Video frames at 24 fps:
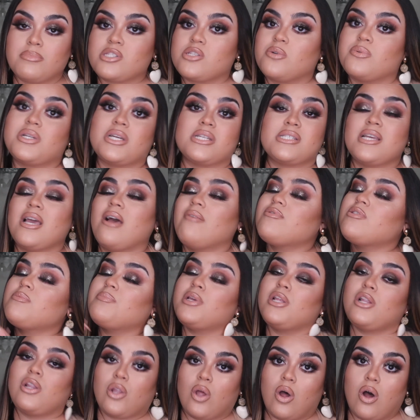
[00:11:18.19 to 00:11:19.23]
So it doesn't have to
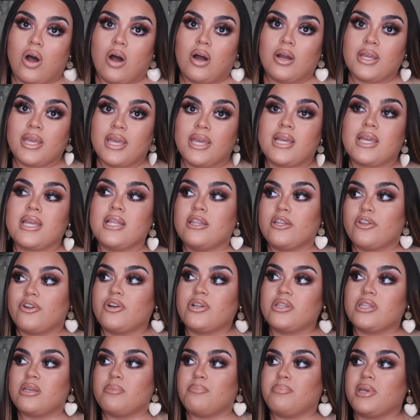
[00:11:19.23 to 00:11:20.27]
be long. It can
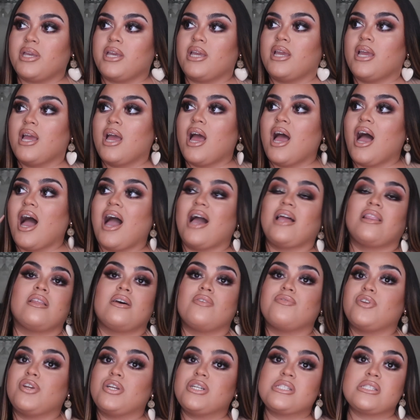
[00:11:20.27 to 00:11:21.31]
literally be, I
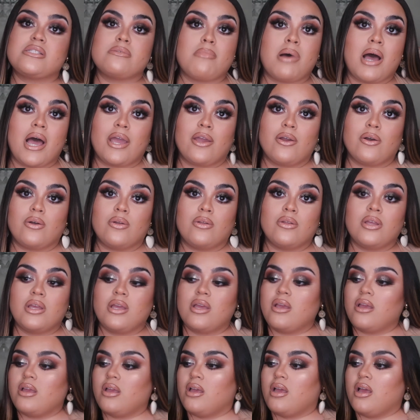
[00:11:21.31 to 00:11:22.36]
love your smile,
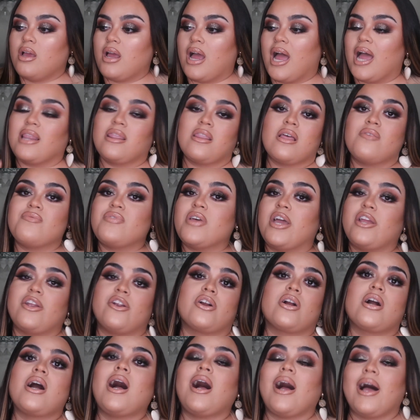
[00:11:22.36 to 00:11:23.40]
I love that
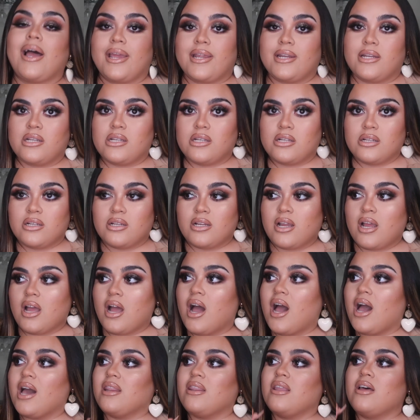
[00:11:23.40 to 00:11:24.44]
you're kind,
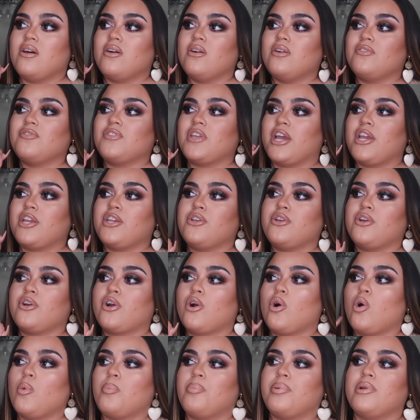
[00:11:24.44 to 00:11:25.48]
I love that
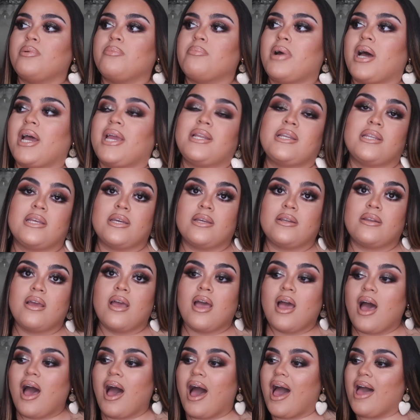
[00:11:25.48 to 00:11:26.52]
you're open-minded,
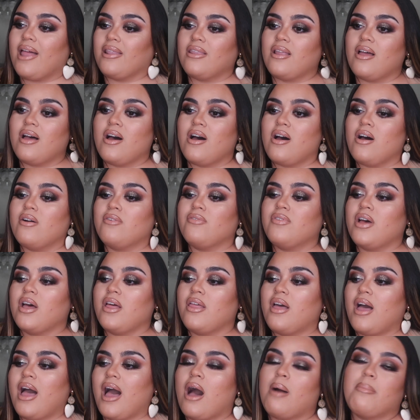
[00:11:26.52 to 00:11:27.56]
I love
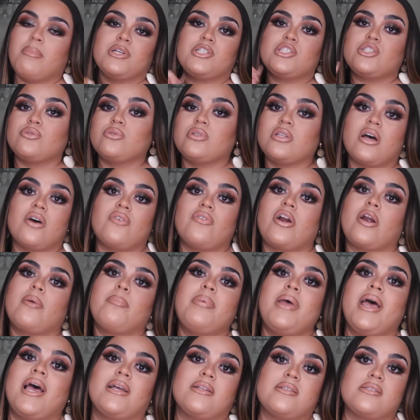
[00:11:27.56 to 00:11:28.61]
how much you love our
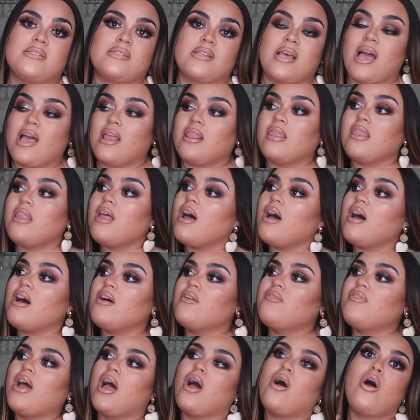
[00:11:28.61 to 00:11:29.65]
pets, I
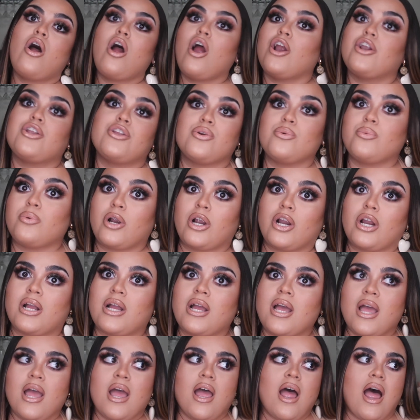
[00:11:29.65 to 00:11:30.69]
love how hard you
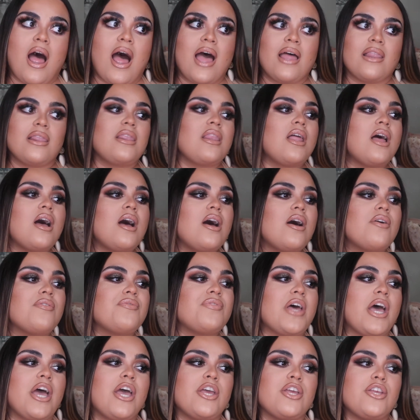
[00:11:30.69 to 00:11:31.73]
work, I love
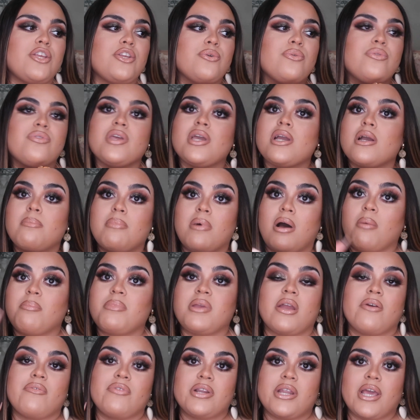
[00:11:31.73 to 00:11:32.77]
that you think about
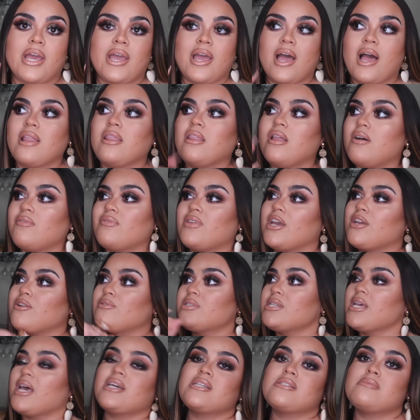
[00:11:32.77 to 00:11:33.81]
me every day, I love that you
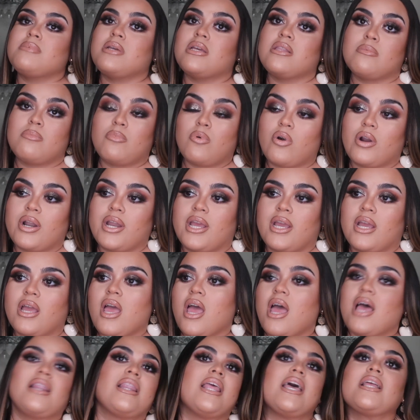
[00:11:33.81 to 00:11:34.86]
text me in the morning.
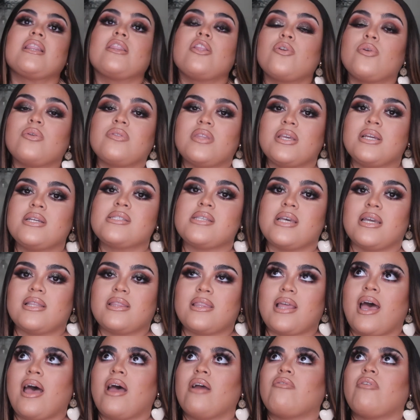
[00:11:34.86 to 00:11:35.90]
Like little things like
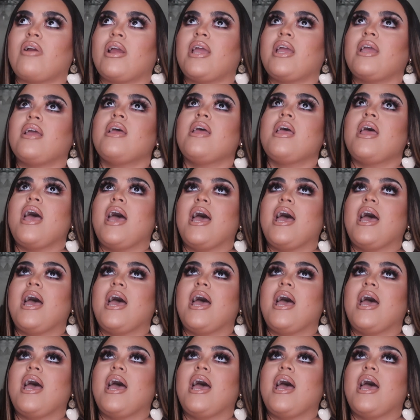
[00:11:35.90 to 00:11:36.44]
that, right?